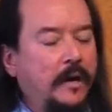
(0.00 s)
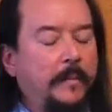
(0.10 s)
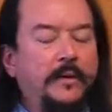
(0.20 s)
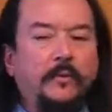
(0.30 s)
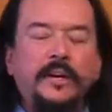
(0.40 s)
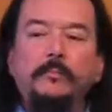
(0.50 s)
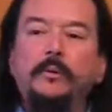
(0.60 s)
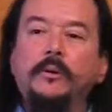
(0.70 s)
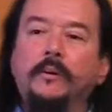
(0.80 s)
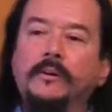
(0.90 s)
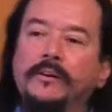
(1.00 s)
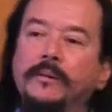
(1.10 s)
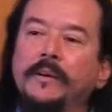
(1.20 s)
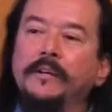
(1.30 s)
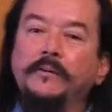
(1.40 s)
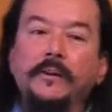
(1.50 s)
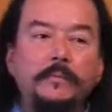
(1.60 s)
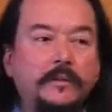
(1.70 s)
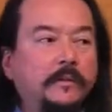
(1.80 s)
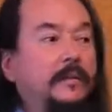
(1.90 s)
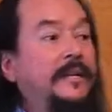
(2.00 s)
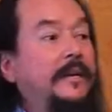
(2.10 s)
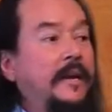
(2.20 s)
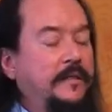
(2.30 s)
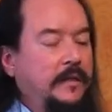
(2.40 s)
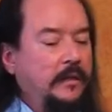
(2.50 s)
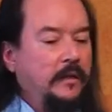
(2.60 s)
I'm going to read a book. Or I'm going to do absolutely nothing.